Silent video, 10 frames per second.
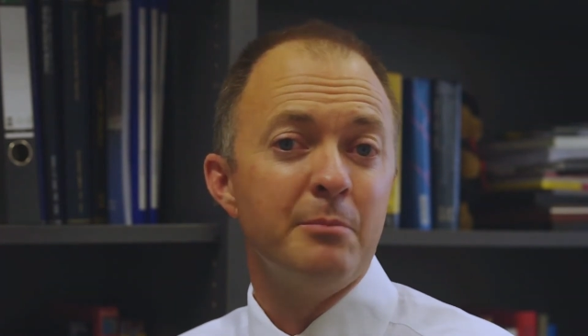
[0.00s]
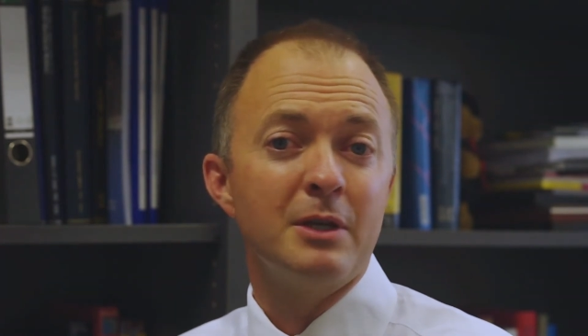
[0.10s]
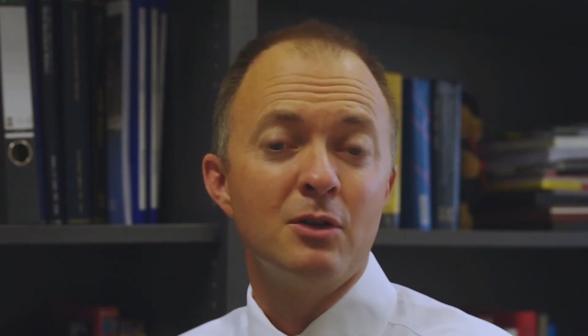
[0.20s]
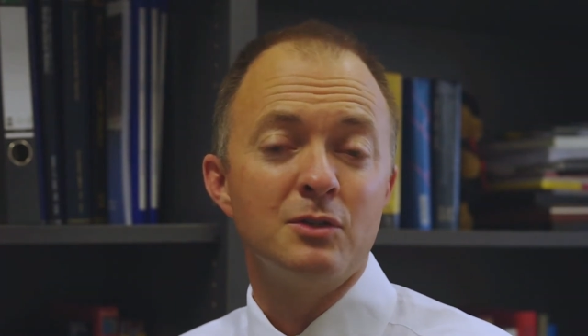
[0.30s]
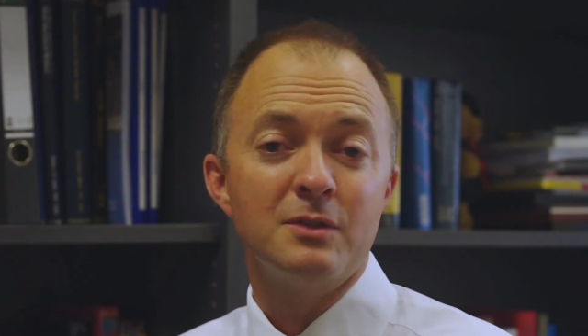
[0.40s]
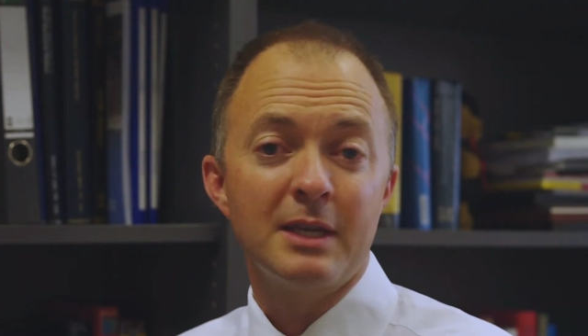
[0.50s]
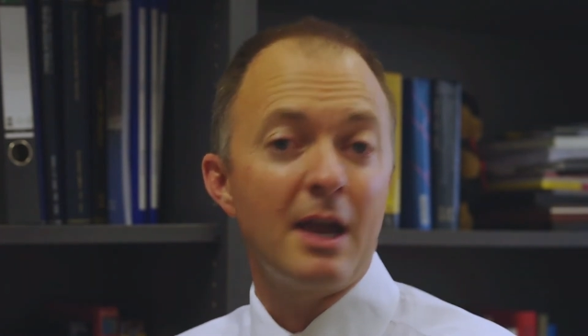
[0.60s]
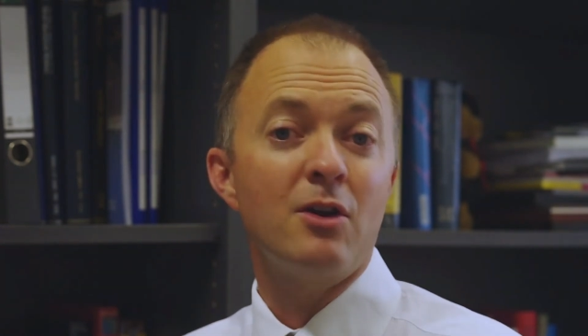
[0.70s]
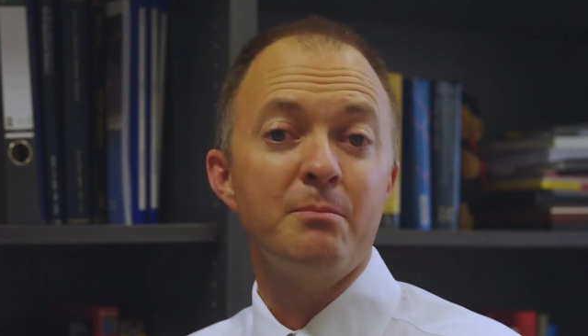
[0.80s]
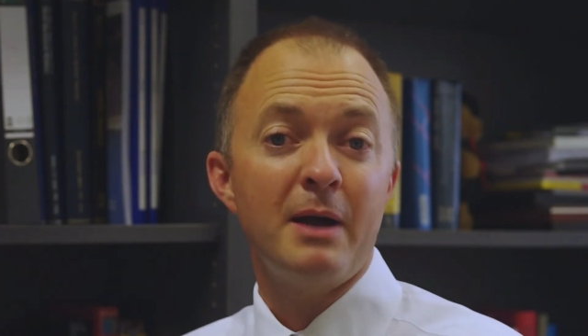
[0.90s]
because the
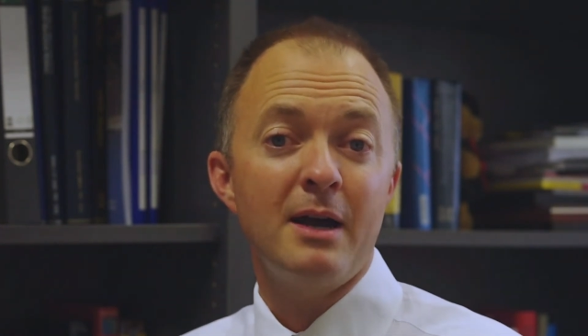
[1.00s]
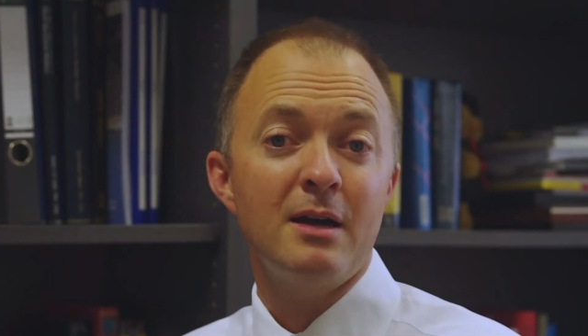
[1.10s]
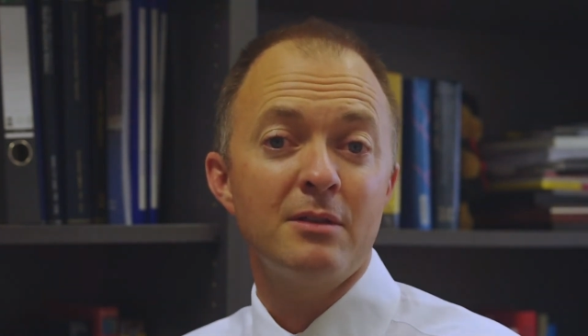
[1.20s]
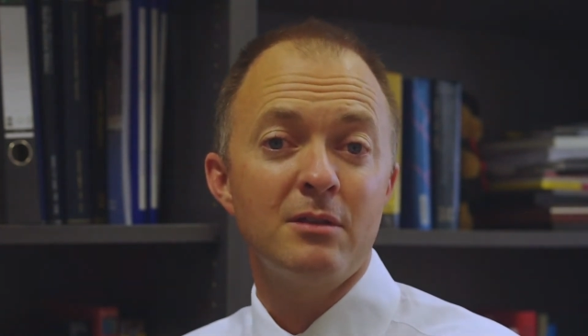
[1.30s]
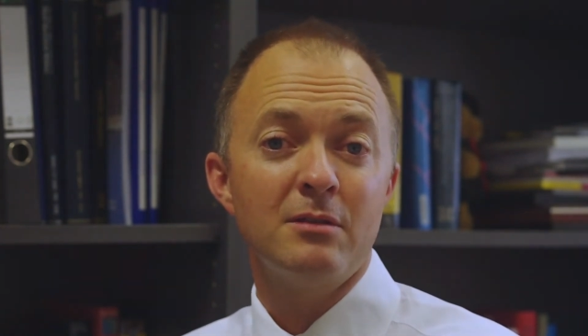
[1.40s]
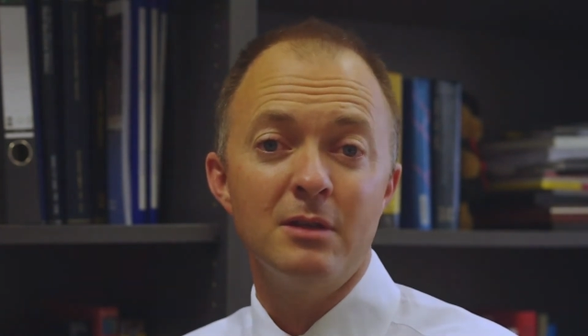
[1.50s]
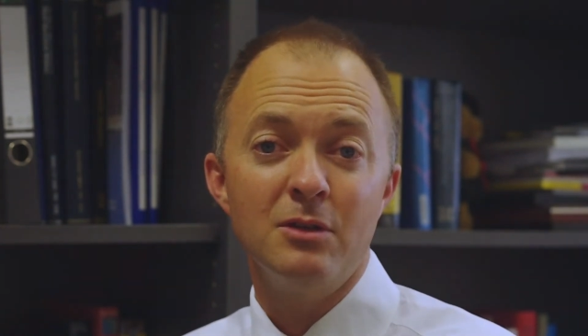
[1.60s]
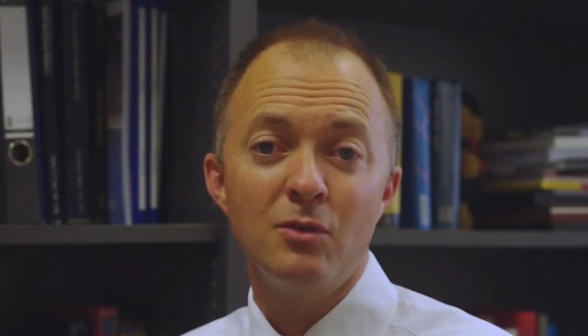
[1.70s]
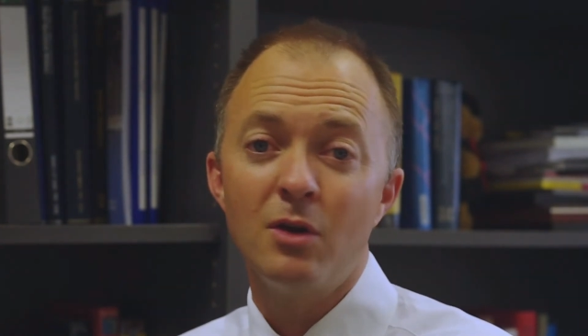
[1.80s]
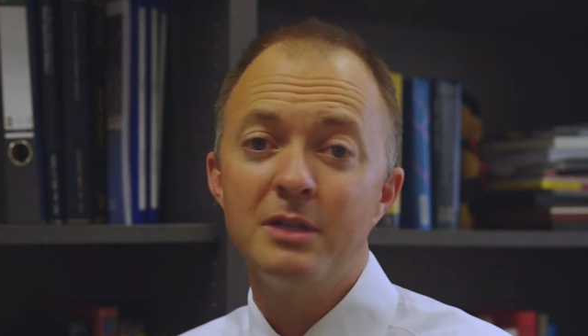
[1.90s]
current path that
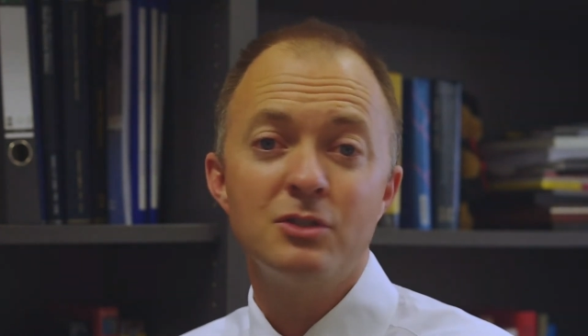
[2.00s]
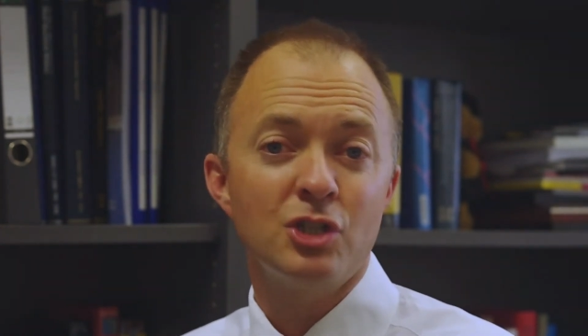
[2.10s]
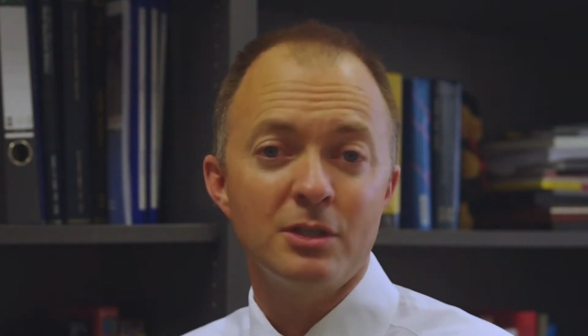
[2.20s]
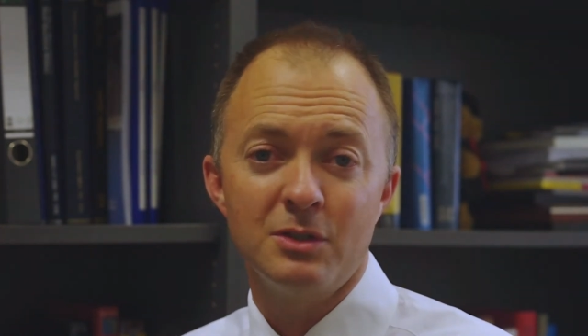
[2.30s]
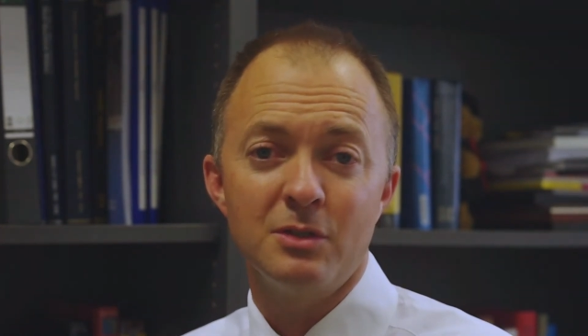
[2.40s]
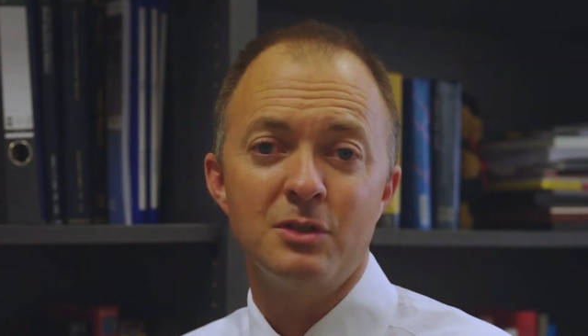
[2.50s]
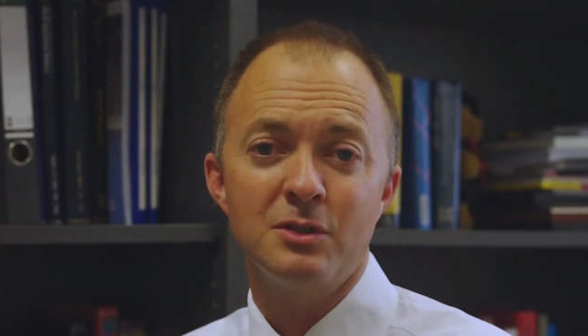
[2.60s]
you're on is just not